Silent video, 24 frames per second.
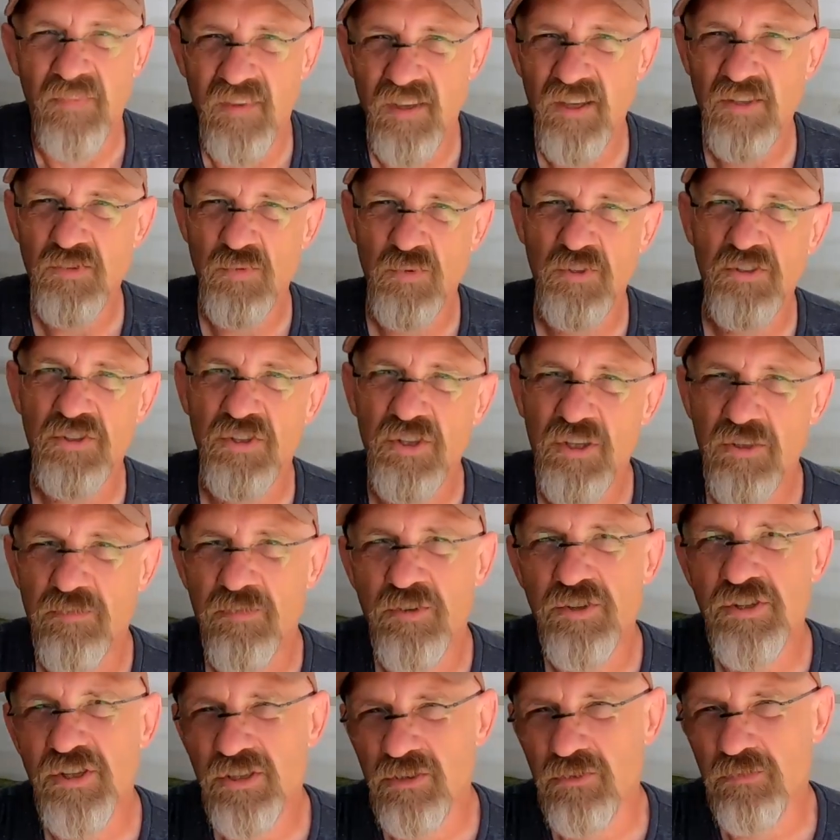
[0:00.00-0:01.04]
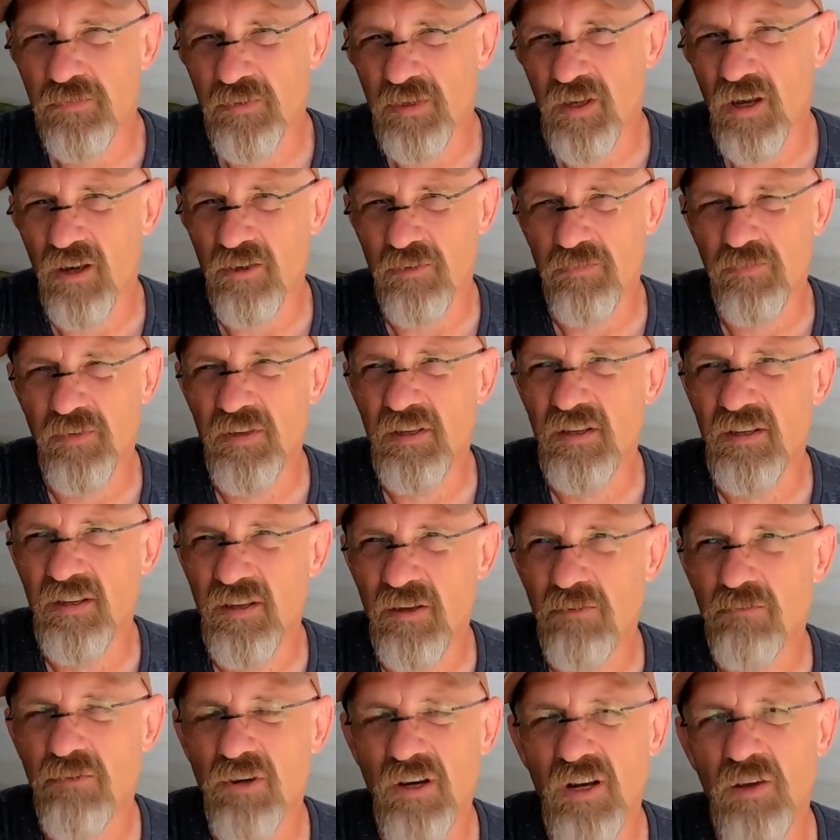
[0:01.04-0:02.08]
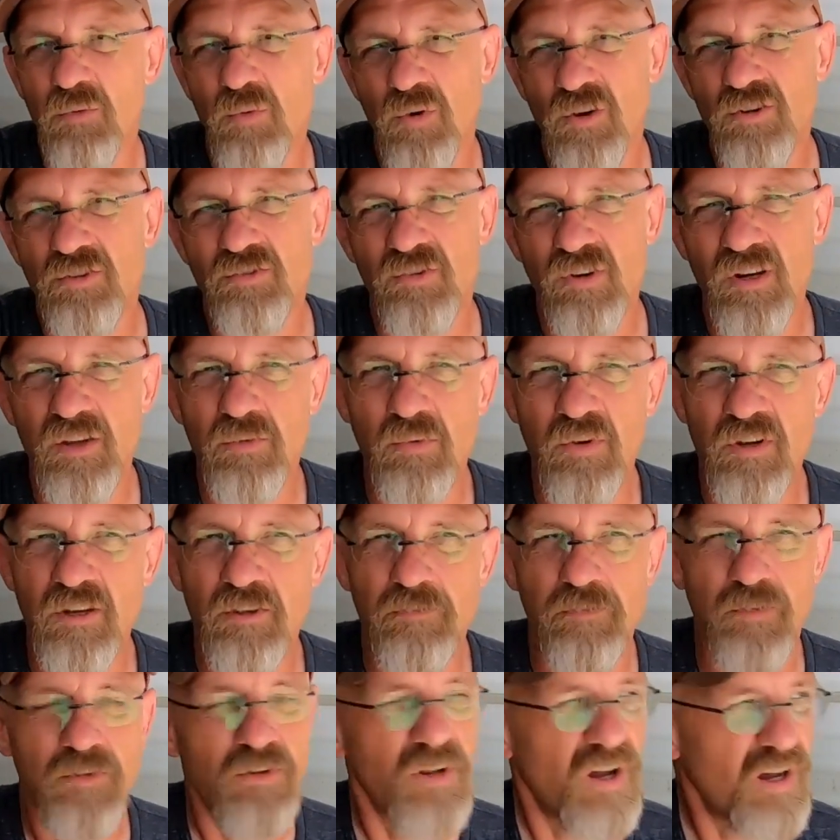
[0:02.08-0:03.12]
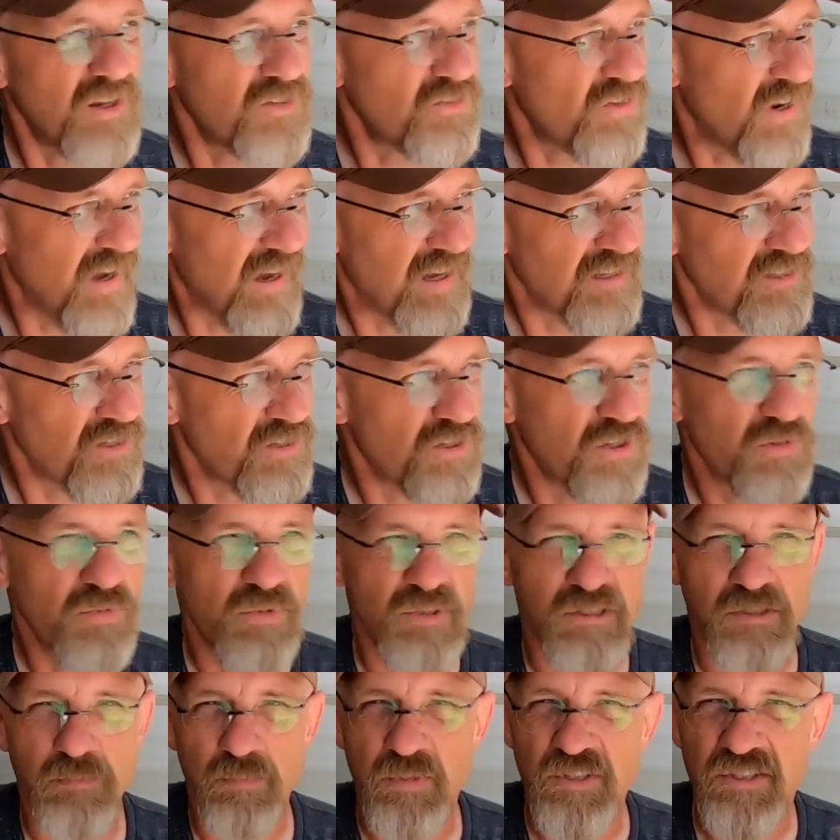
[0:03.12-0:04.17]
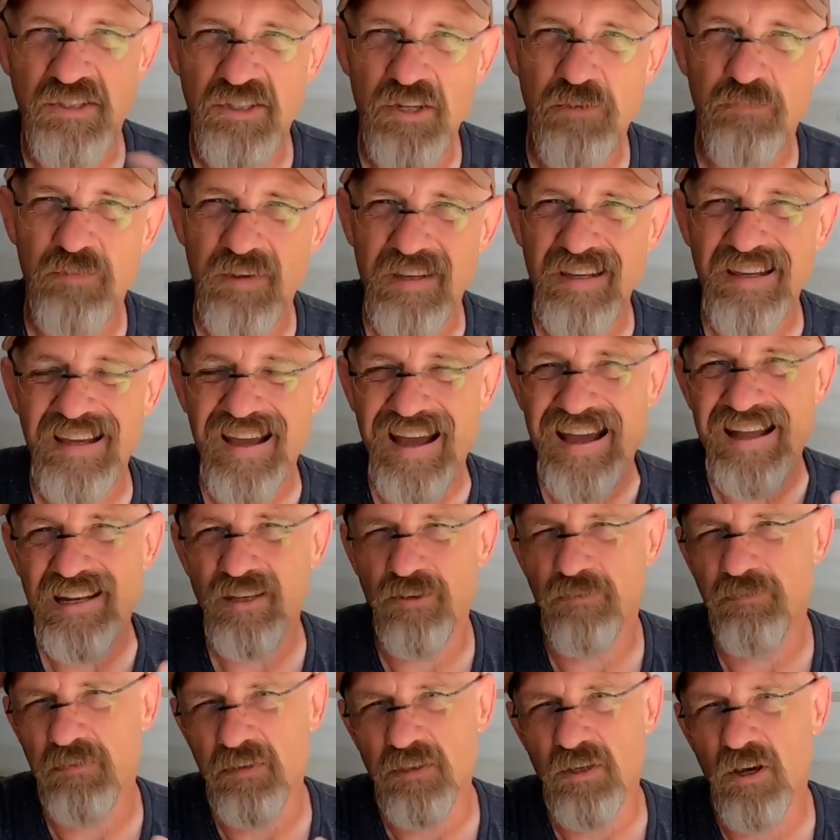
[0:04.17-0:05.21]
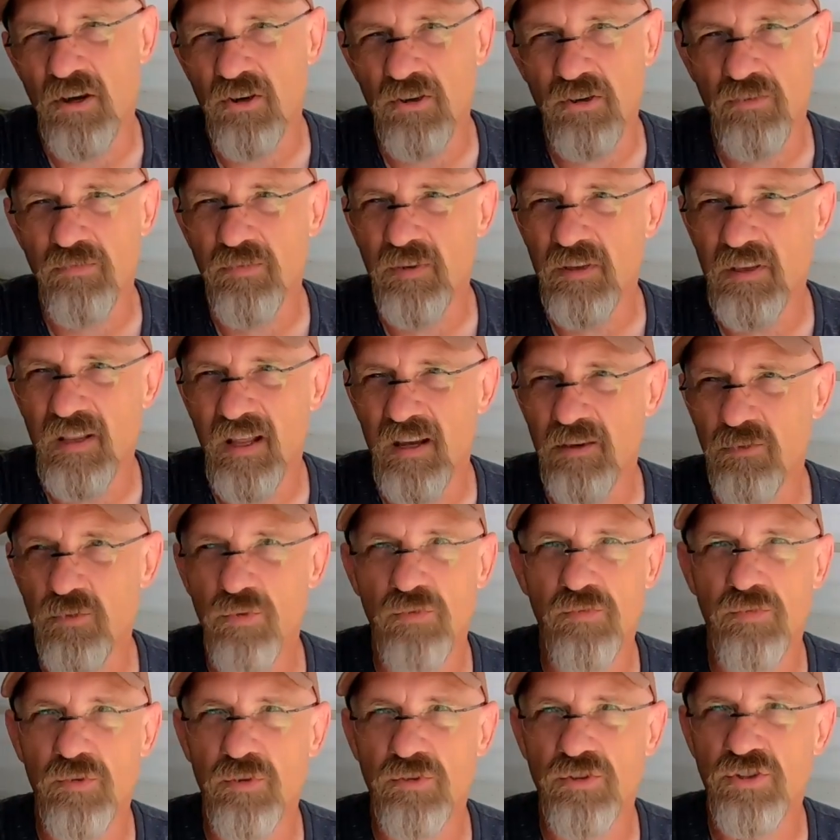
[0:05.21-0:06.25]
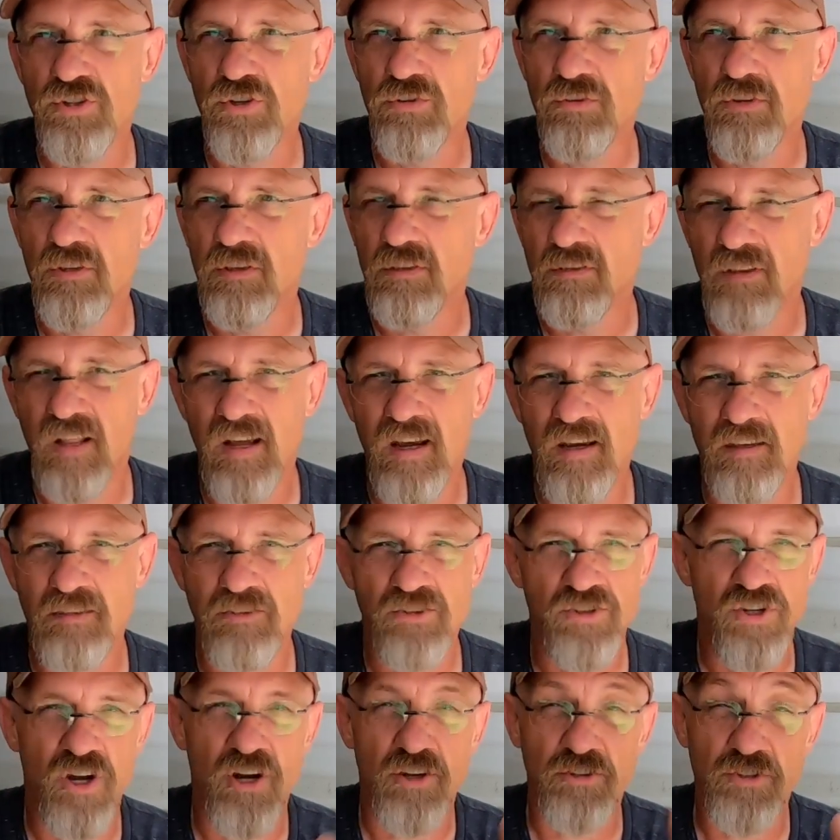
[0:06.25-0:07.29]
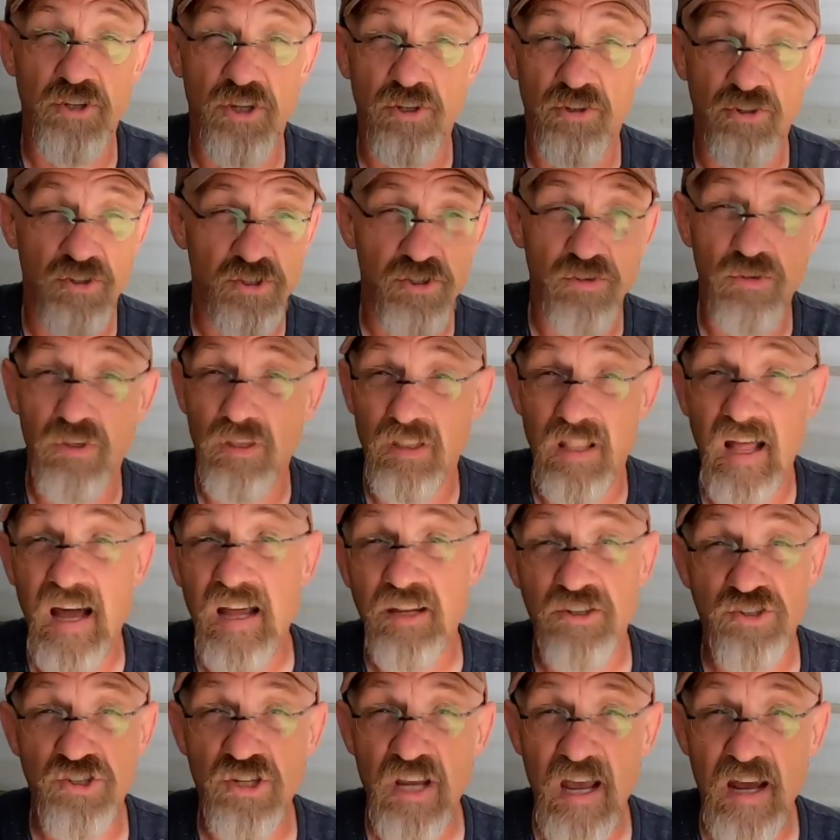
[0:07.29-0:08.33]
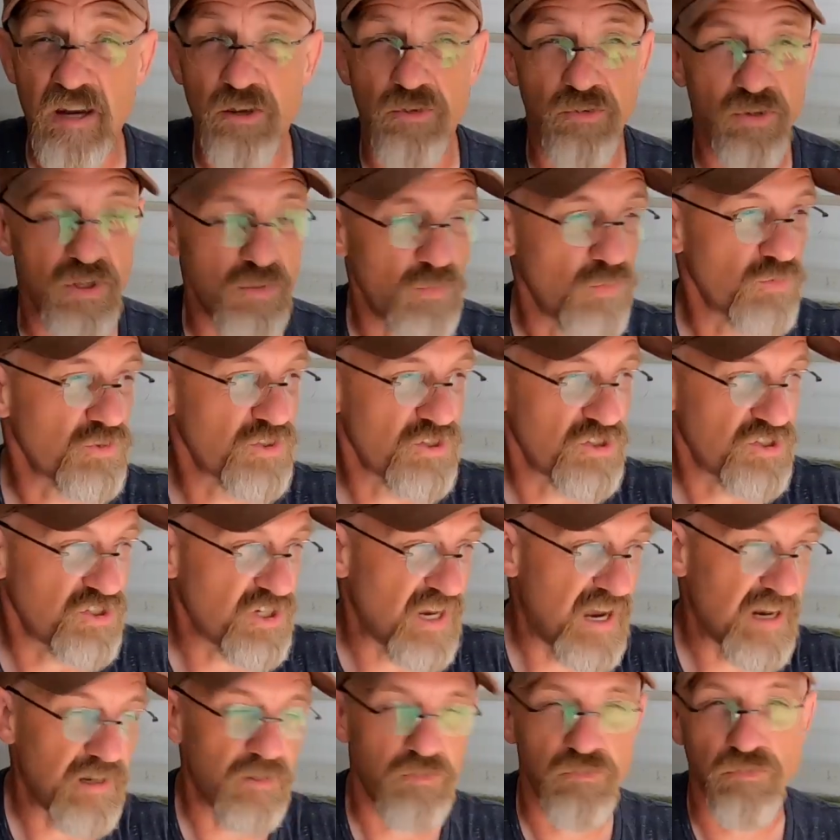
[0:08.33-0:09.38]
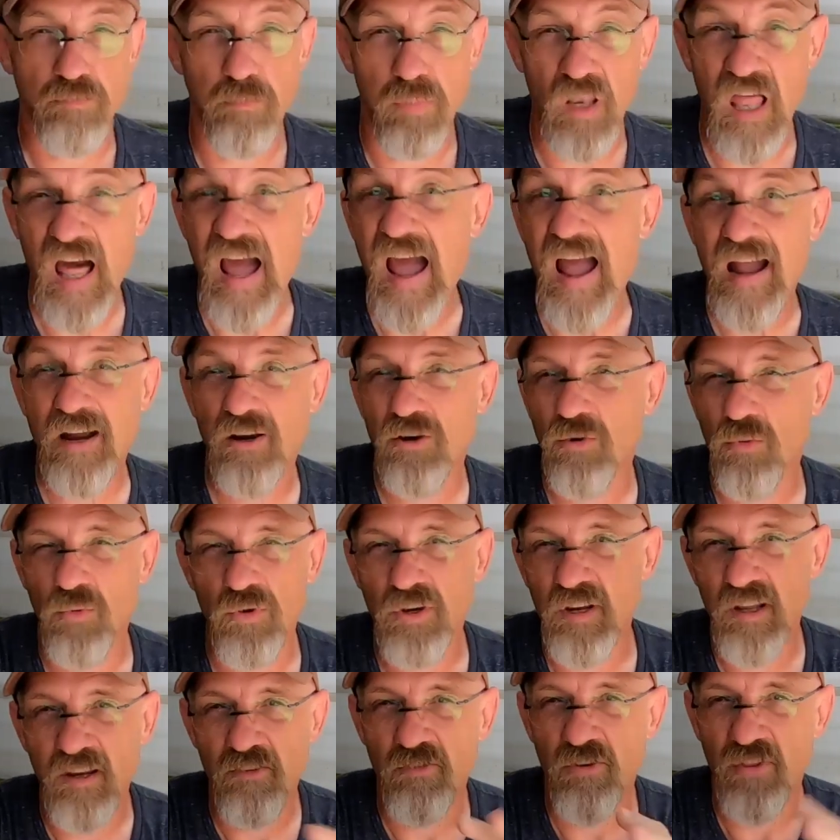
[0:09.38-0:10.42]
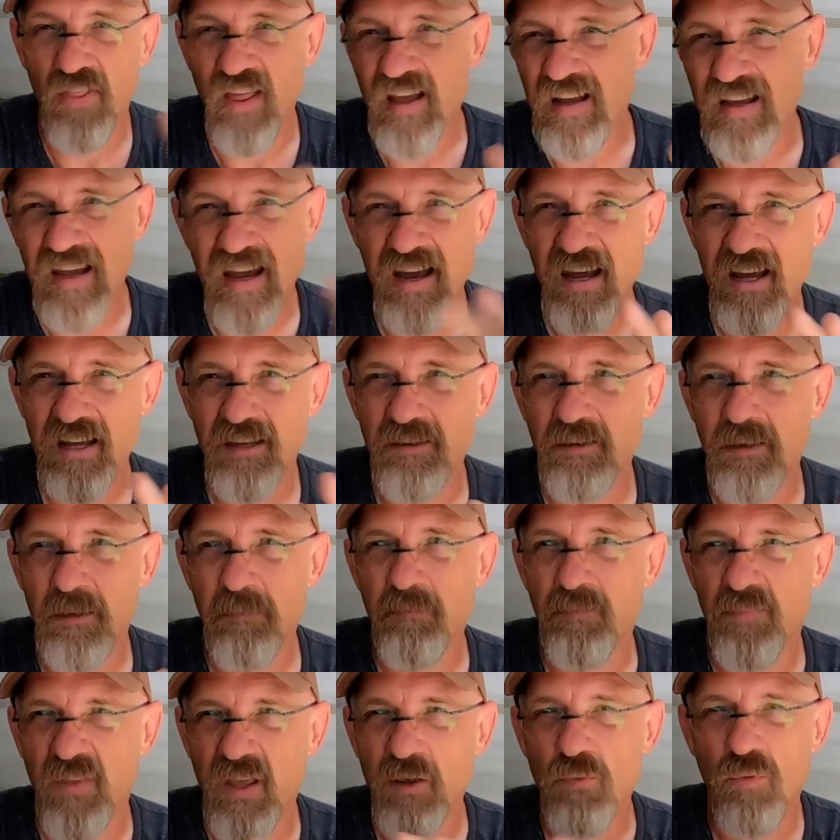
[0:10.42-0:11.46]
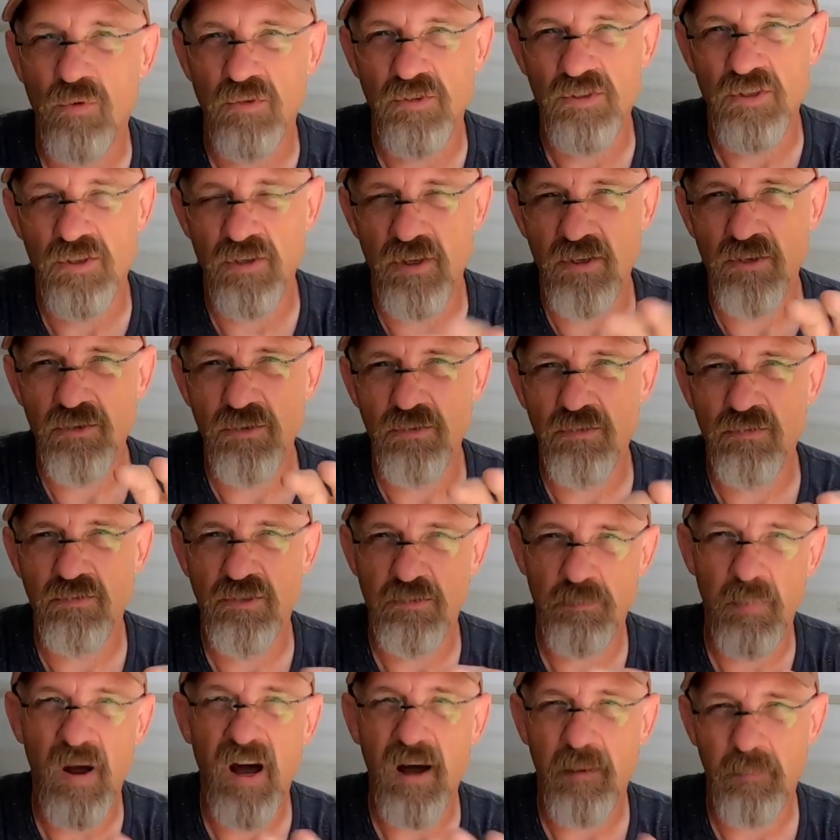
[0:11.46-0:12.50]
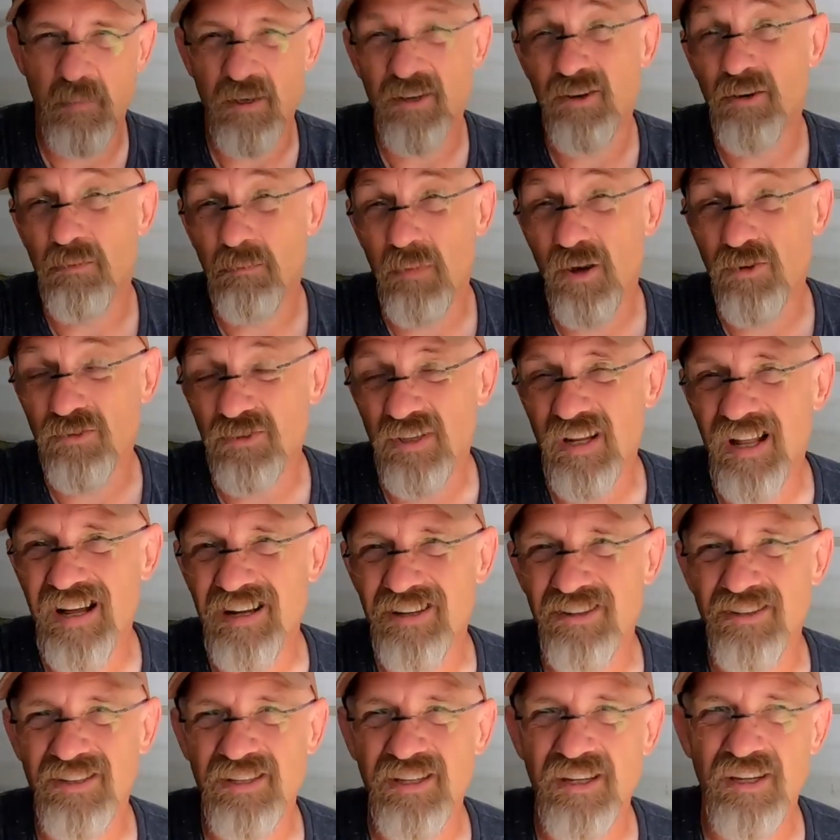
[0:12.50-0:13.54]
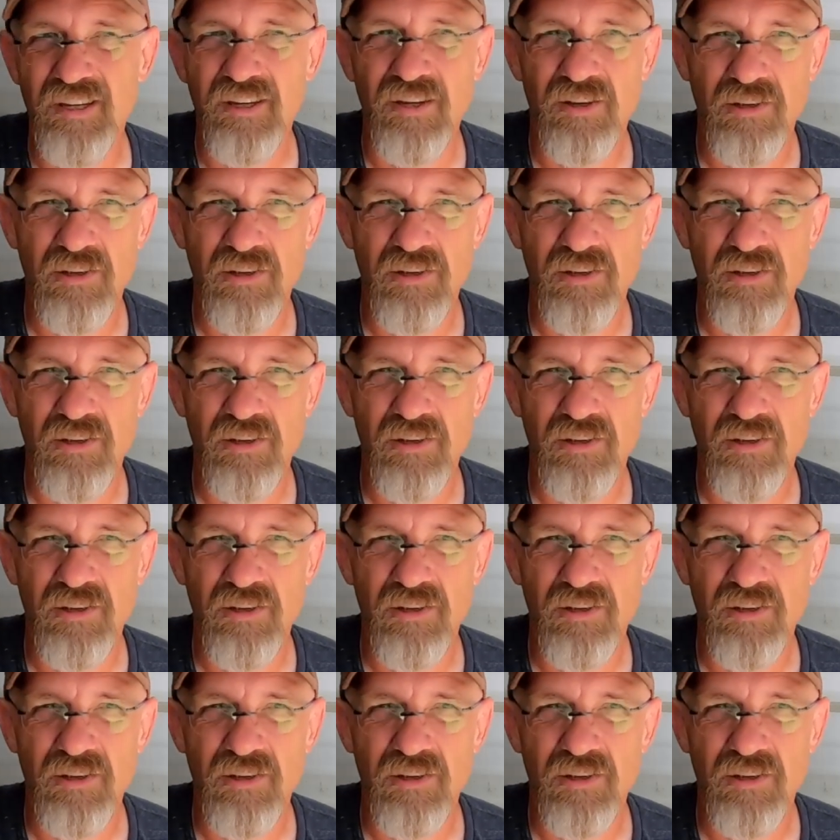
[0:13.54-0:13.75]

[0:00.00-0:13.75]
This one's good for general photography. It really works really well if you're not trying to do a specific kind of photography. Like if you're shooting like Sean Tucker shooting light and shadow and he wants his shadows black or whatever, that kind, he wants to do spot meter most likely.